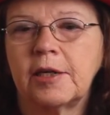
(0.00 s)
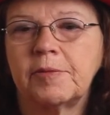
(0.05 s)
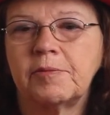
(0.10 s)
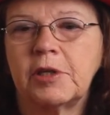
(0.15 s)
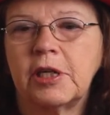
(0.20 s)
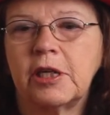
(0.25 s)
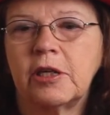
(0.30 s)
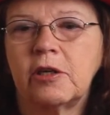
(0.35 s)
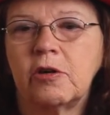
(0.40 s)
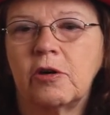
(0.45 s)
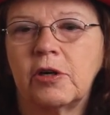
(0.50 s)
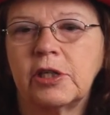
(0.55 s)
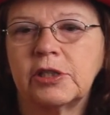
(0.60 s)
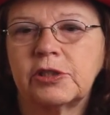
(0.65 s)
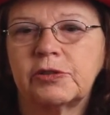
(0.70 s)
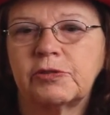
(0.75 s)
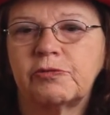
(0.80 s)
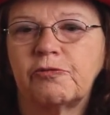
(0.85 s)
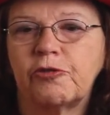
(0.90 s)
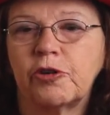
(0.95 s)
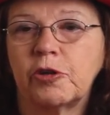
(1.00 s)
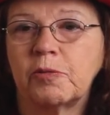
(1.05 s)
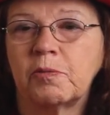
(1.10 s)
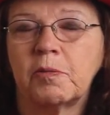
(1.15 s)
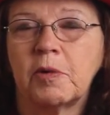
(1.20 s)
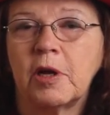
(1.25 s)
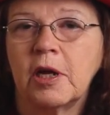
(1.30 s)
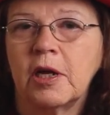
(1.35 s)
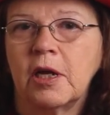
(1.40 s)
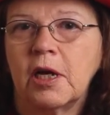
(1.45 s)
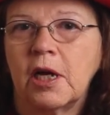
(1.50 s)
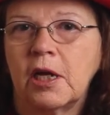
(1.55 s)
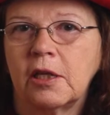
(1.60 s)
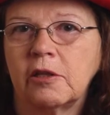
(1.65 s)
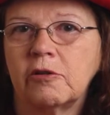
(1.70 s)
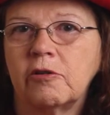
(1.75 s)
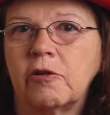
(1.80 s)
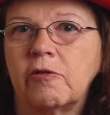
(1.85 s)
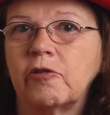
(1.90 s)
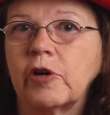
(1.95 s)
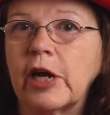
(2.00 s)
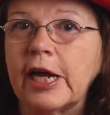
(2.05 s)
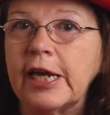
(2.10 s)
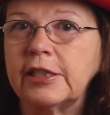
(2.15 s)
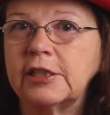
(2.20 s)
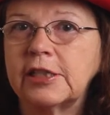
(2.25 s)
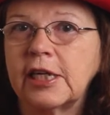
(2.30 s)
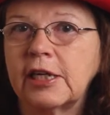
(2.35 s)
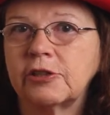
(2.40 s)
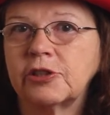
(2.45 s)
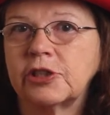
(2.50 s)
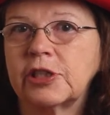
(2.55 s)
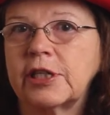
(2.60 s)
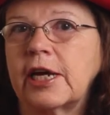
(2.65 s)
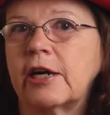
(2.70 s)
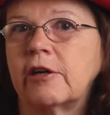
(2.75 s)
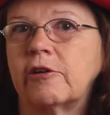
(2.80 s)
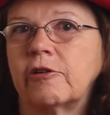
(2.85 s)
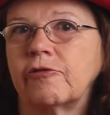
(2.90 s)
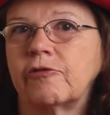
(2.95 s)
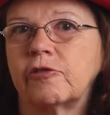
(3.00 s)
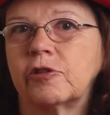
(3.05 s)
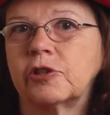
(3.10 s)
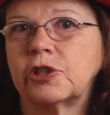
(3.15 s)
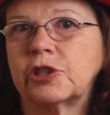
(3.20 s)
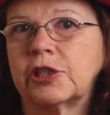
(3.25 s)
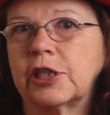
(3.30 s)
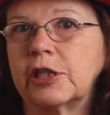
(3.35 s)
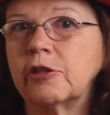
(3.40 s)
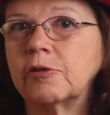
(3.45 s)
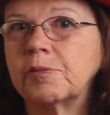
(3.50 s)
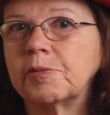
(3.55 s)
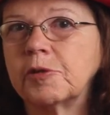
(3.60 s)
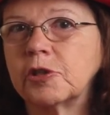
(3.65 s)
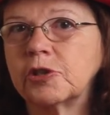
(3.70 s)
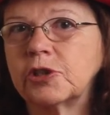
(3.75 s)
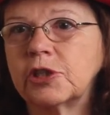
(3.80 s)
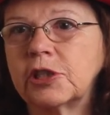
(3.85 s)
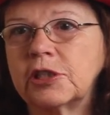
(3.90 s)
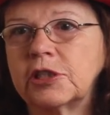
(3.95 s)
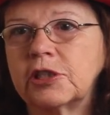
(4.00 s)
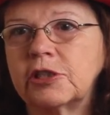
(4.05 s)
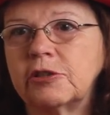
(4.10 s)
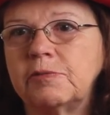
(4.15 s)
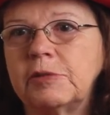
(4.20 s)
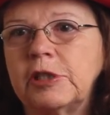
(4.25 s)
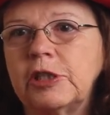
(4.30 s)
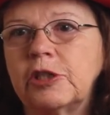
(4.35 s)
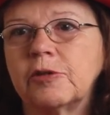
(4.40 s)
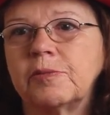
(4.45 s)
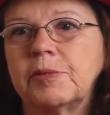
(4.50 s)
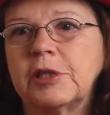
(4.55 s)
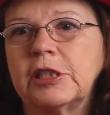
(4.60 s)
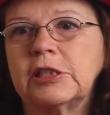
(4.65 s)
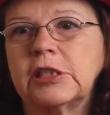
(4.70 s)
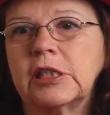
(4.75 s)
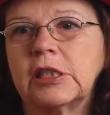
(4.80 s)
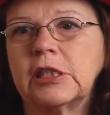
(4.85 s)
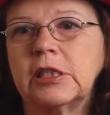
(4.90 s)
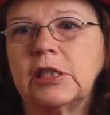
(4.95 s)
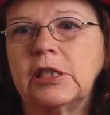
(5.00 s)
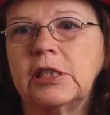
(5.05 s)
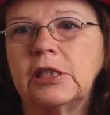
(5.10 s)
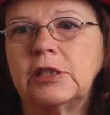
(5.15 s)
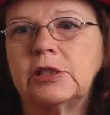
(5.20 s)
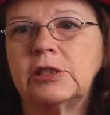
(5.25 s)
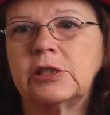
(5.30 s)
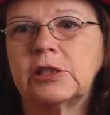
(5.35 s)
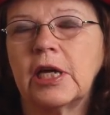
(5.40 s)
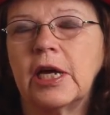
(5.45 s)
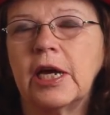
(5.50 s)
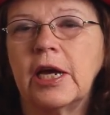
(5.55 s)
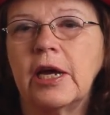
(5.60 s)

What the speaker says: it costs from a little over $8 an hour for a single person to meet their basic needs